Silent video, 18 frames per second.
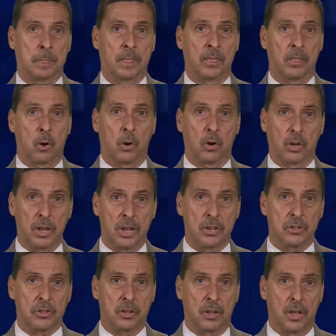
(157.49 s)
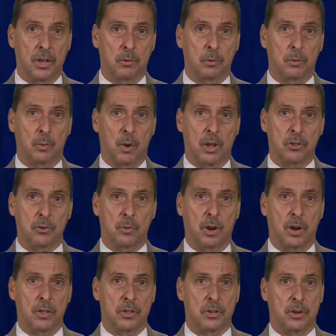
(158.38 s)
There are links to Lakewood
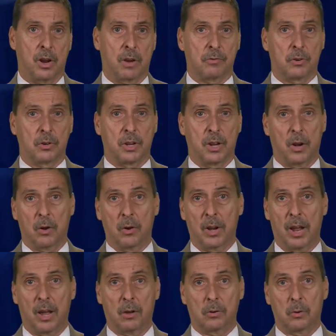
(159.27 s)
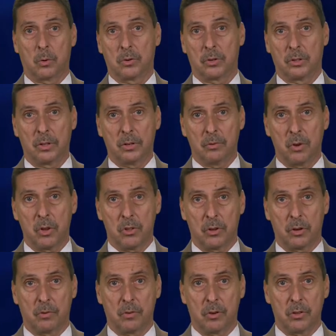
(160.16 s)
restaurants that offer carry-out or delivery
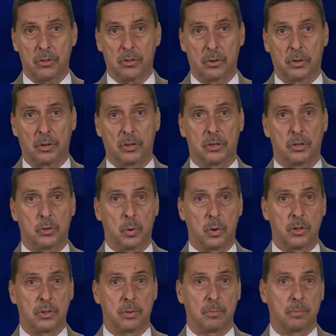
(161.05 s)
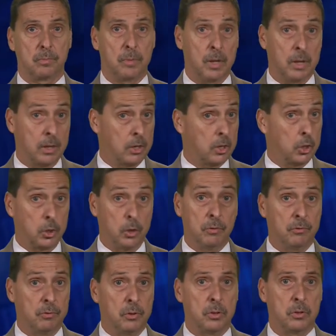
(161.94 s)
service so you can enjoy some good
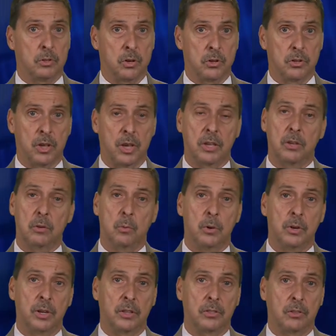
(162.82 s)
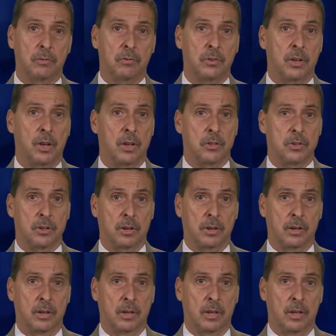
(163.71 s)
food just like you would at the Fiesta.
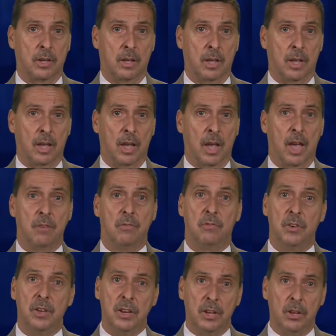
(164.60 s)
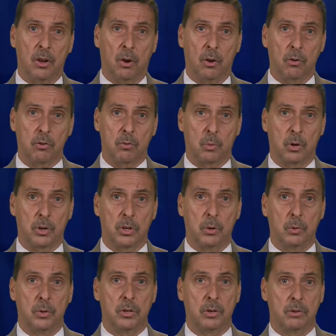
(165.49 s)
And videos where
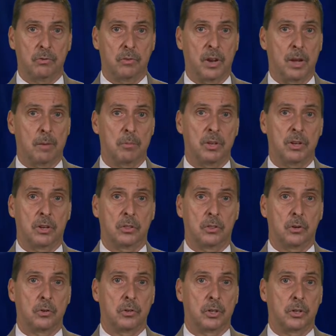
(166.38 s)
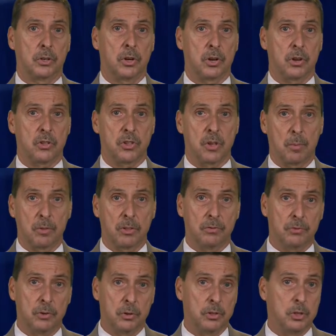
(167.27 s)
you and your family can learn to cook some of the
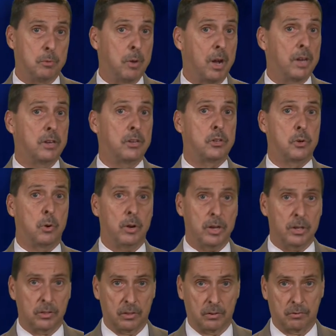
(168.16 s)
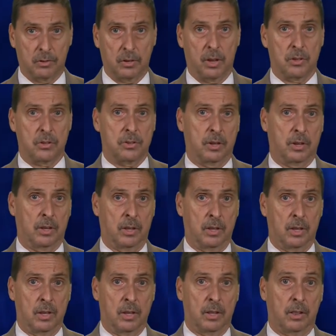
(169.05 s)
food you might enjoy at the Fiesta,
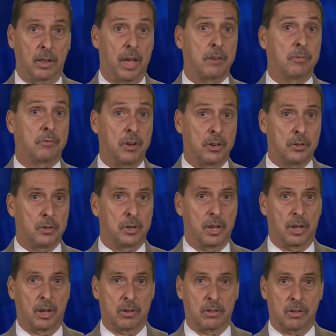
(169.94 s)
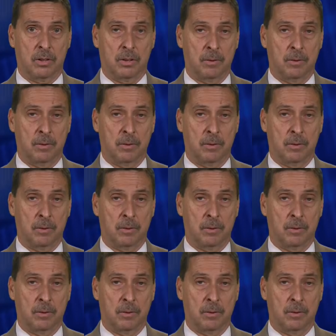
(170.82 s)
like funnel cakes.